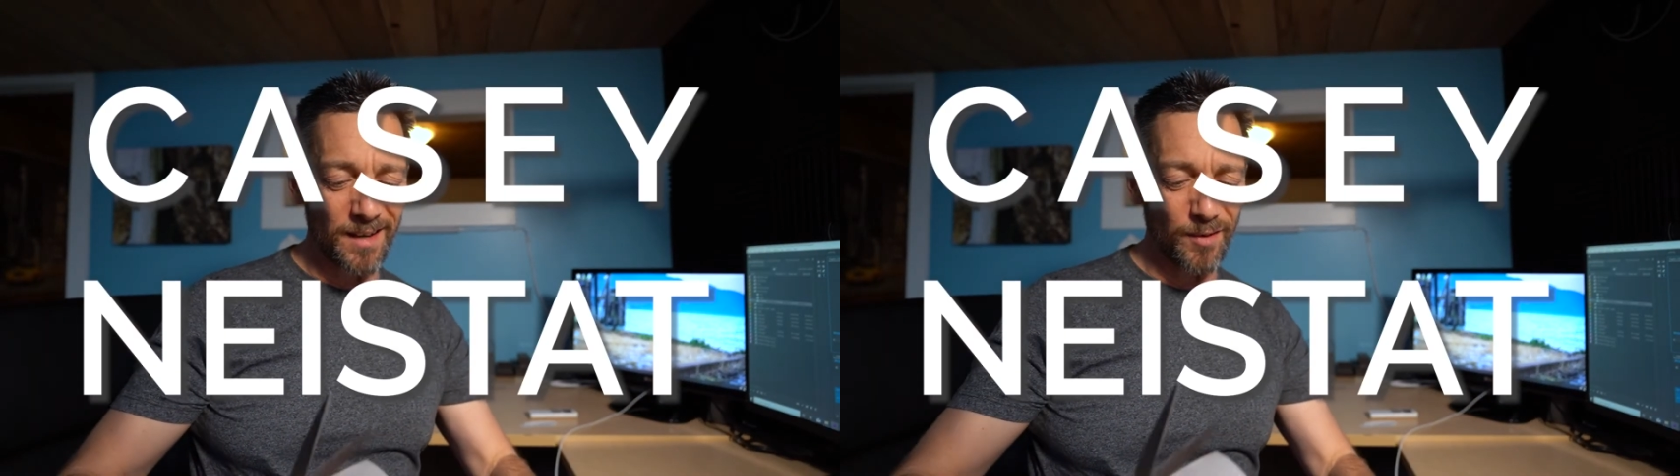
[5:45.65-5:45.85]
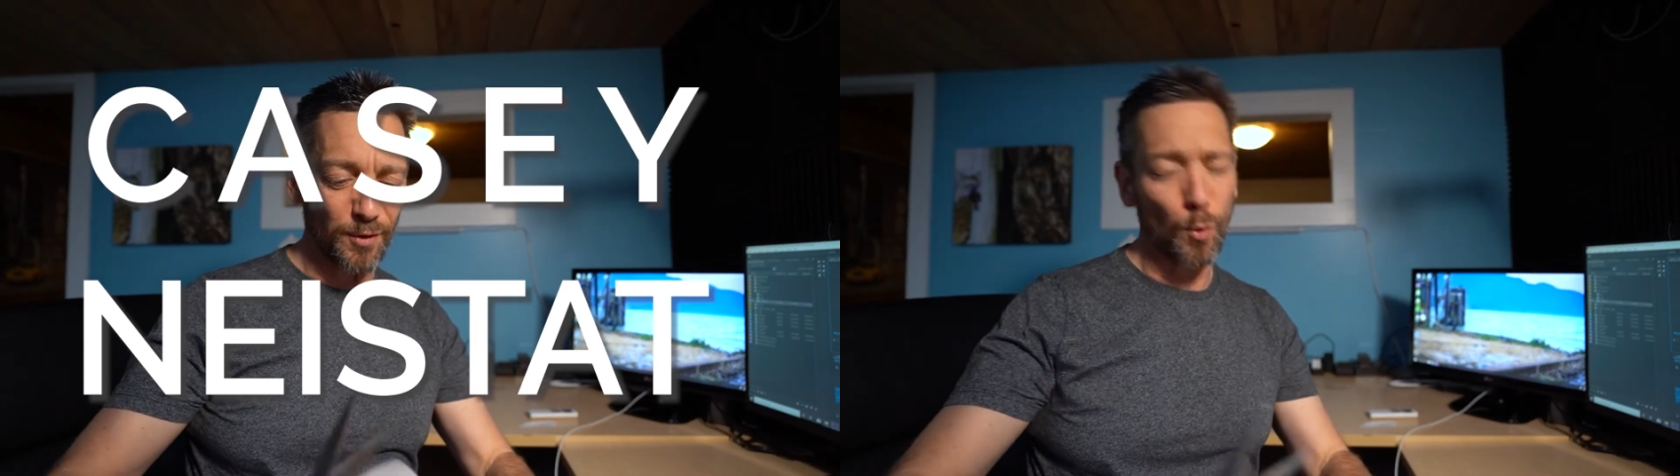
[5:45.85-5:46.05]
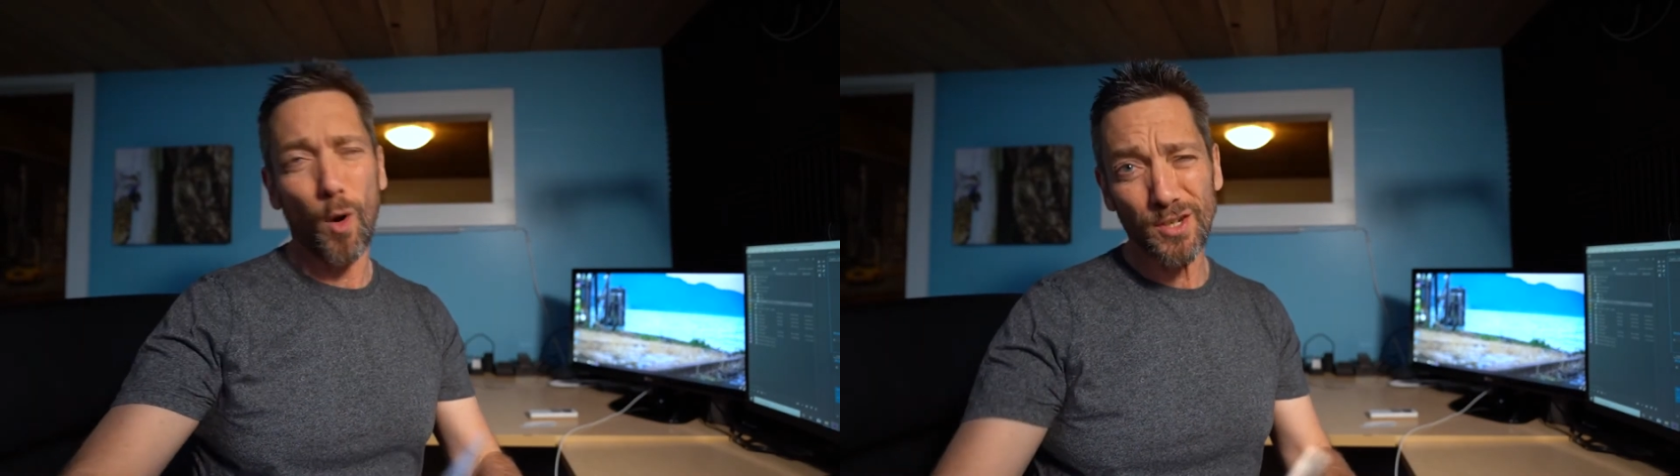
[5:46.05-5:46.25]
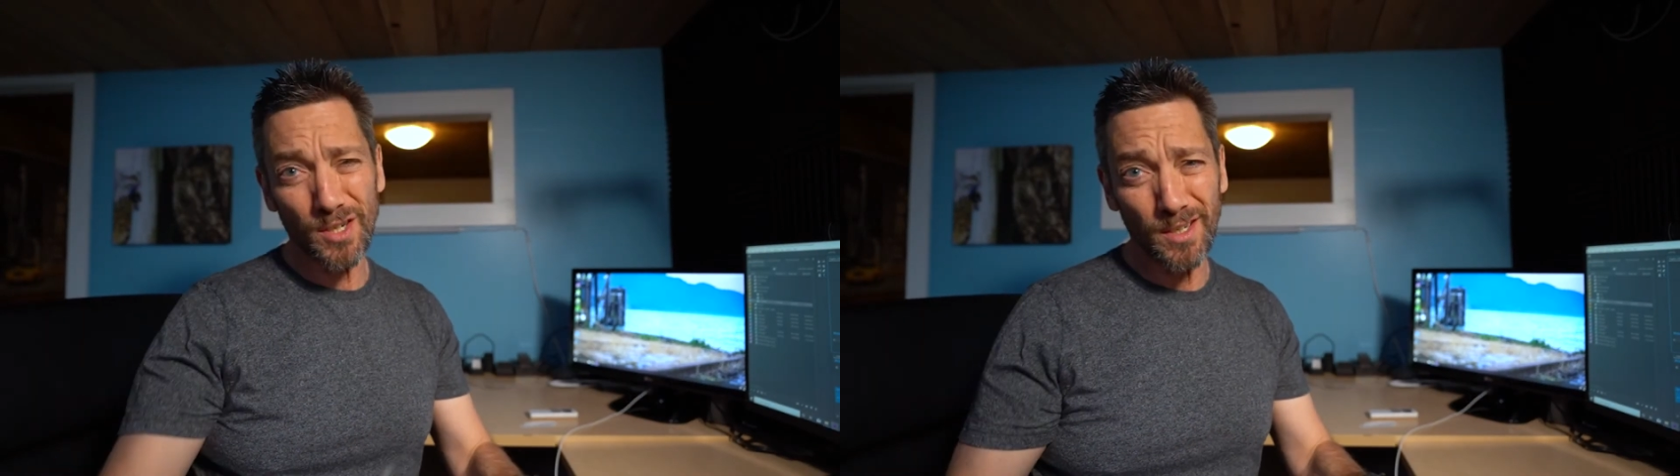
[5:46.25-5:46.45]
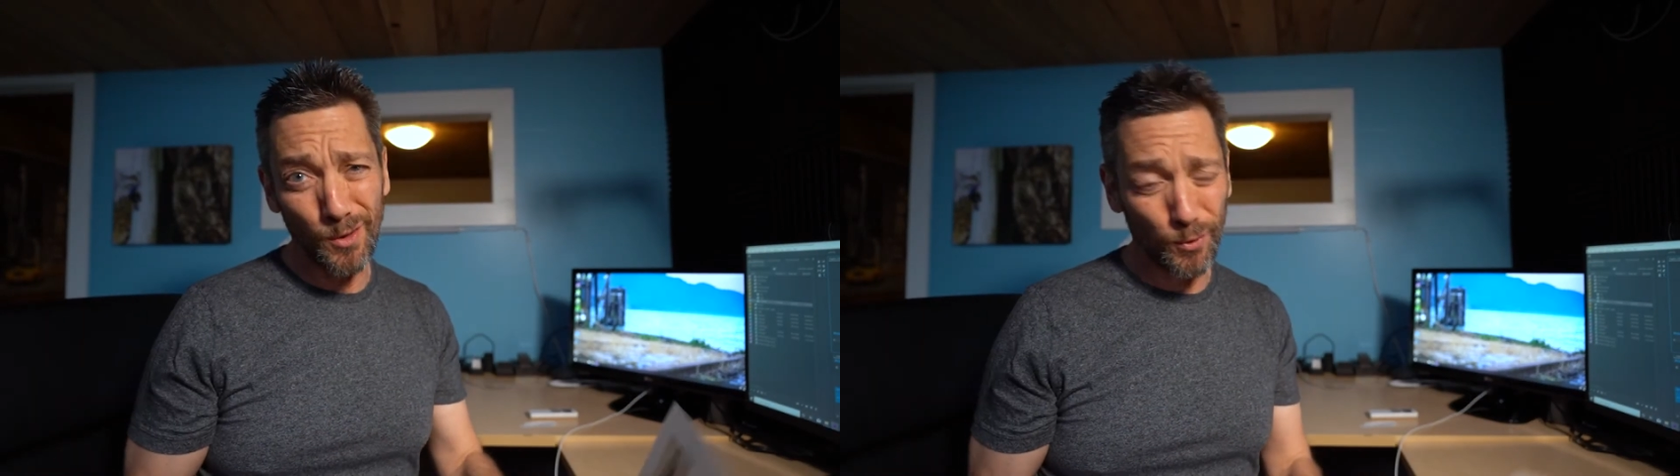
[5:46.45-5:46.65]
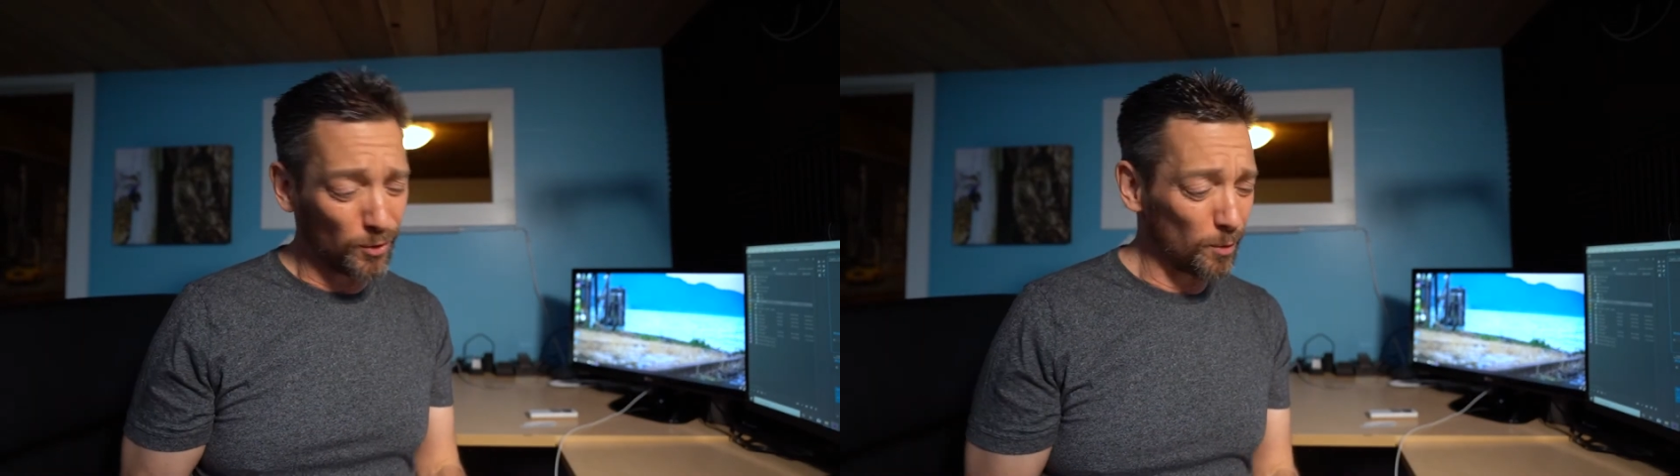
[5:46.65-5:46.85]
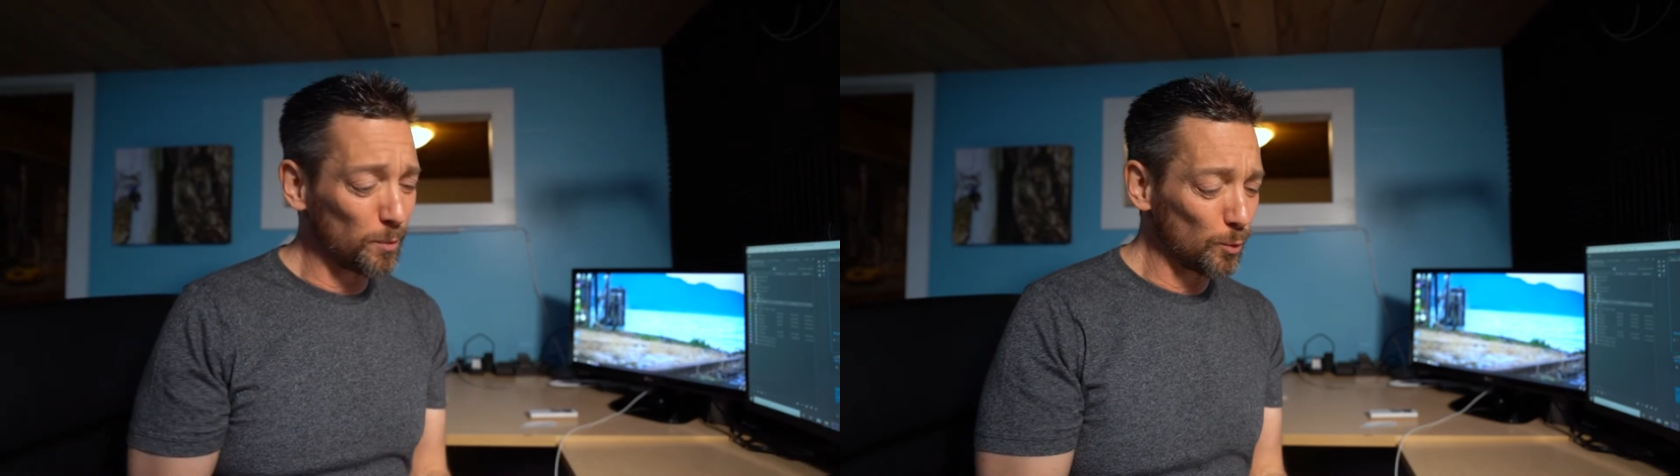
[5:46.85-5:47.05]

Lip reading: And if you're watching YouTube,